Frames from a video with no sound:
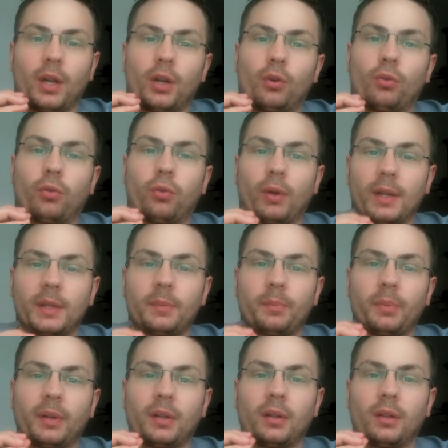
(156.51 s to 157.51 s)

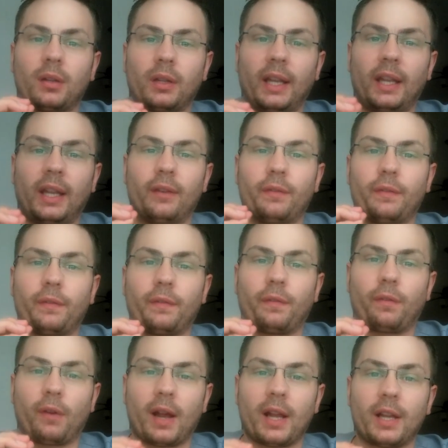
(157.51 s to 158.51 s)
crisp, clean,
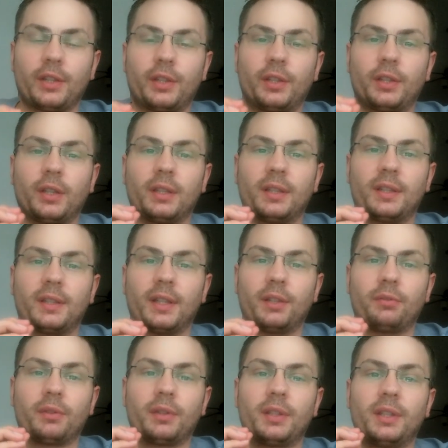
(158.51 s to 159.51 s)
fresh,
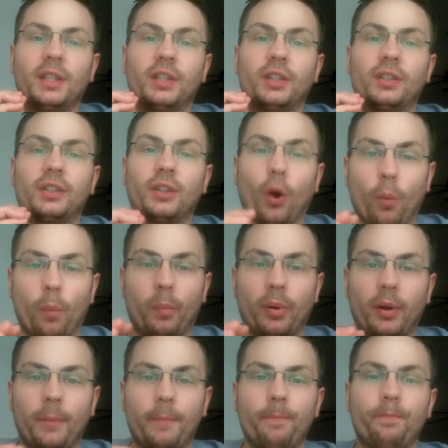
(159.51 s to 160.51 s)
citrusy soap.
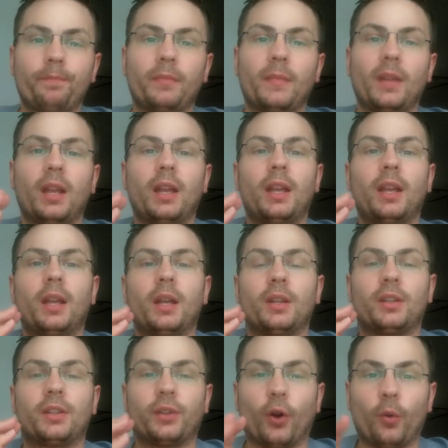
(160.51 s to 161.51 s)

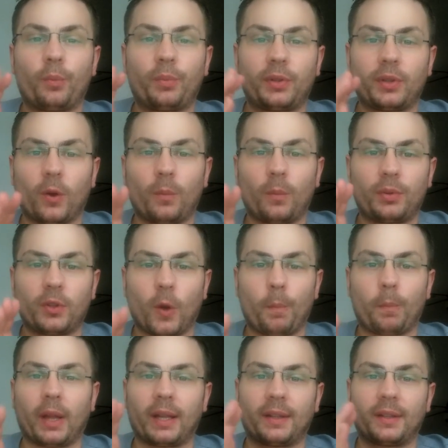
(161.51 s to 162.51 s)

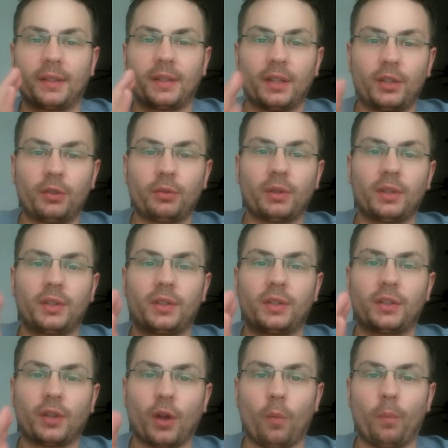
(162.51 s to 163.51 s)
Soap, like citrus
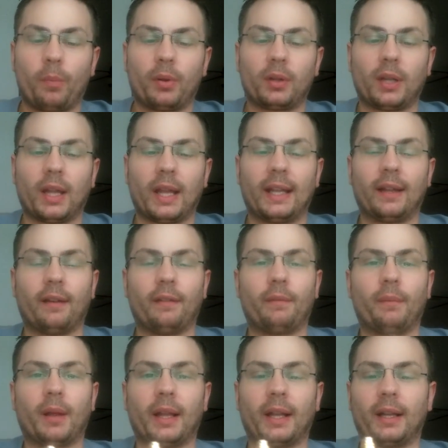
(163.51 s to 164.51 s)
soap, like
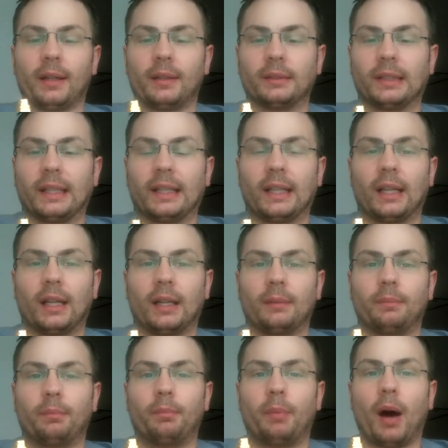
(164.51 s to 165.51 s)

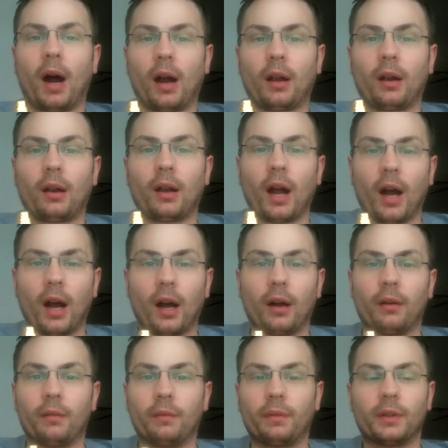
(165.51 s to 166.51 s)
a bar
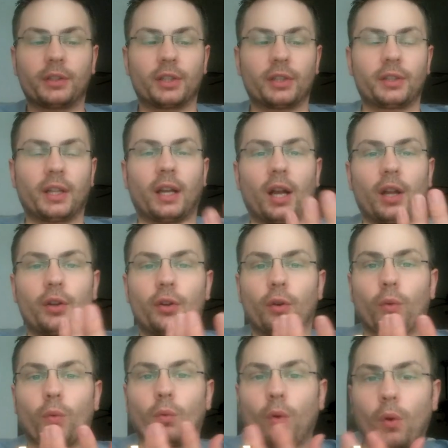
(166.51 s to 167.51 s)
of, just like a
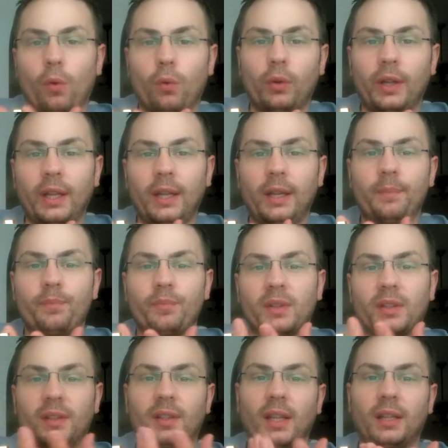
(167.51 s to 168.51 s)
neroli
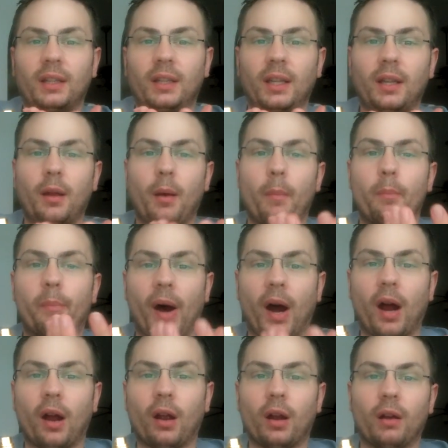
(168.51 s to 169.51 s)
scented
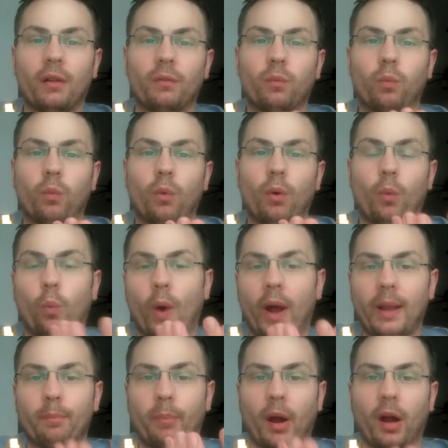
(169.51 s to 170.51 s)
bar of,
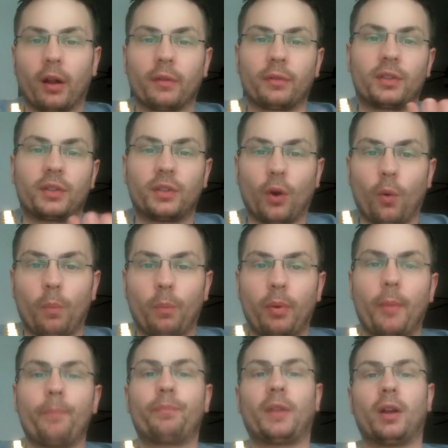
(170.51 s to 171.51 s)
white bar of soap.
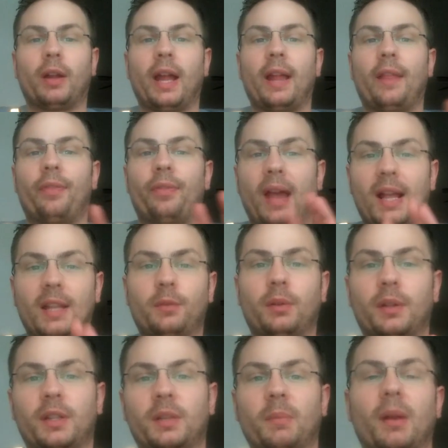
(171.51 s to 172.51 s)
Okay, that's what
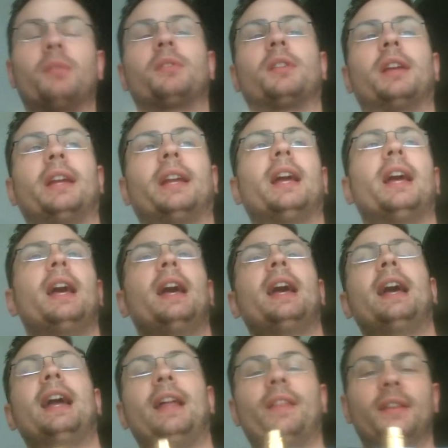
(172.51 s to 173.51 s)
it smells like.
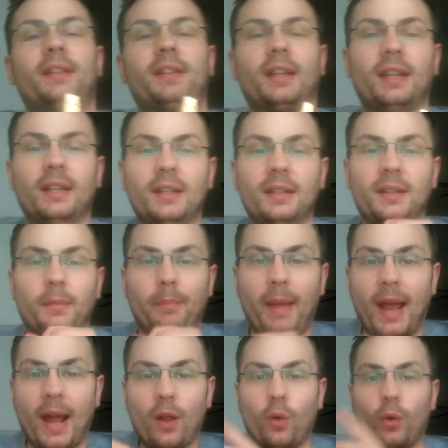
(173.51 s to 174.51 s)
This is
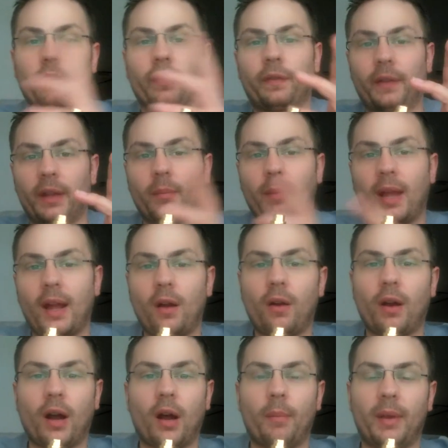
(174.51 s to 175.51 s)
male or
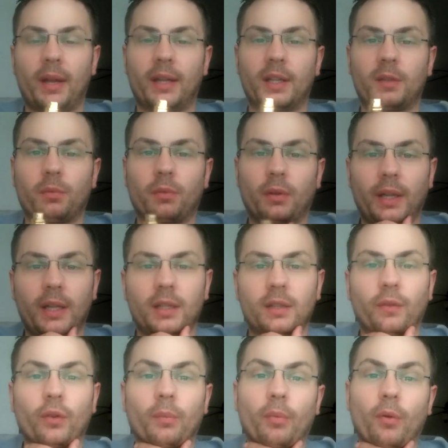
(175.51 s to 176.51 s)
female. It is released
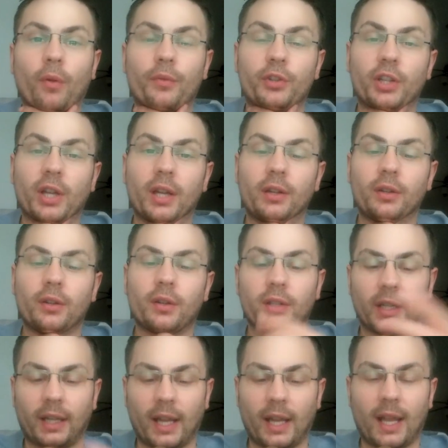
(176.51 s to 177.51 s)
for both genders.
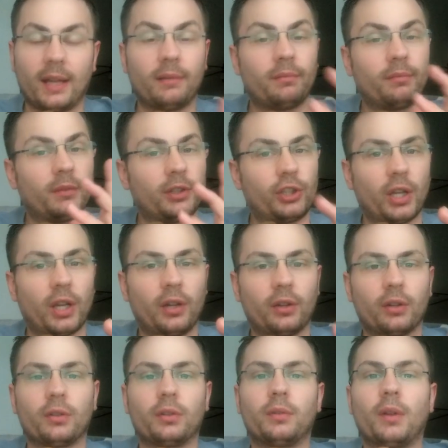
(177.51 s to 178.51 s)
Again,
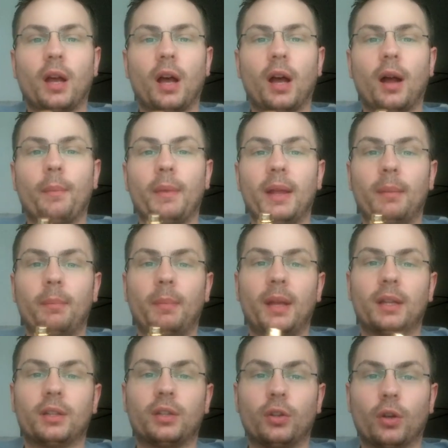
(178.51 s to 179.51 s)
gender,
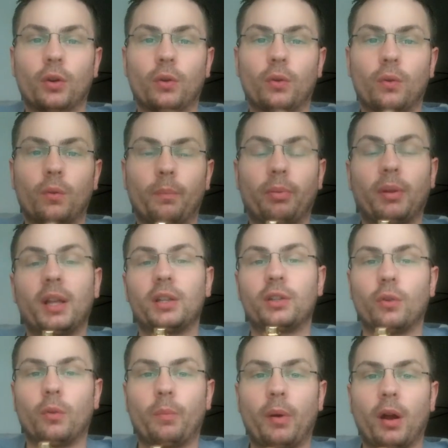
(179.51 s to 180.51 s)
it plays
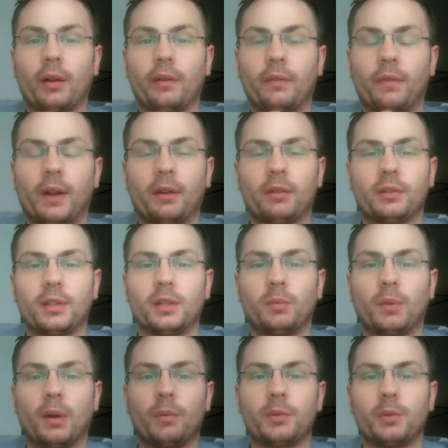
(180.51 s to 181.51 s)
no part in fragrances.
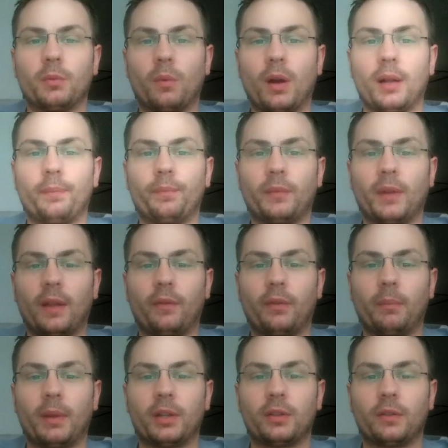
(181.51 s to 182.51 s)
Wear what you want if it
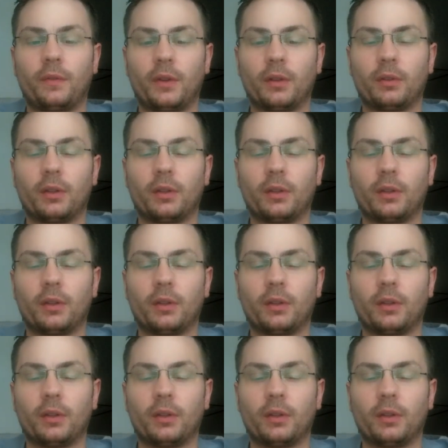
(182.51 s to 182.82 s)
makes you feel